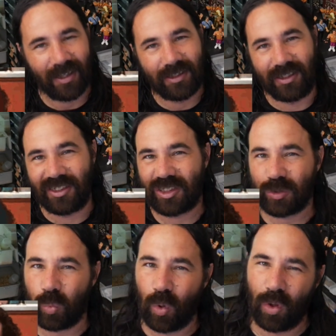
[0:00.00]
she
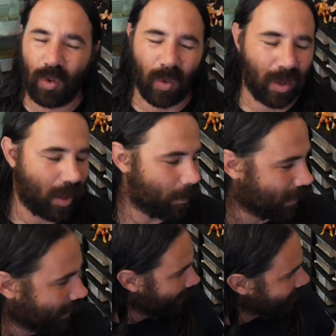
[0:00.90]
swole up
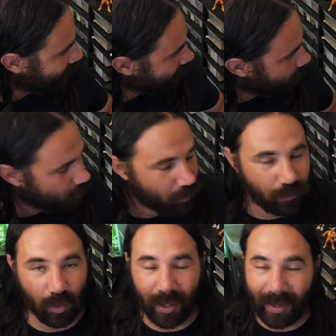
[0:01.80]
and had these
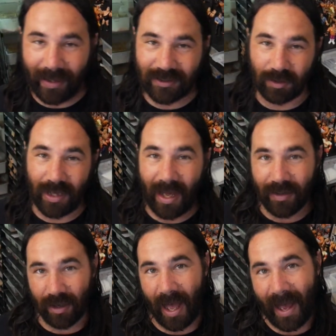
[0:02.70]
beautiful eggs. So now
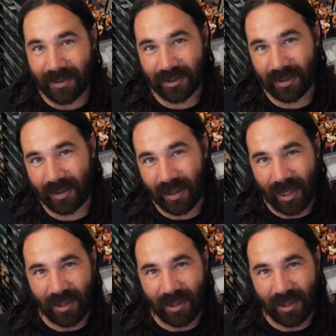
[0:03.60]
they're hatching.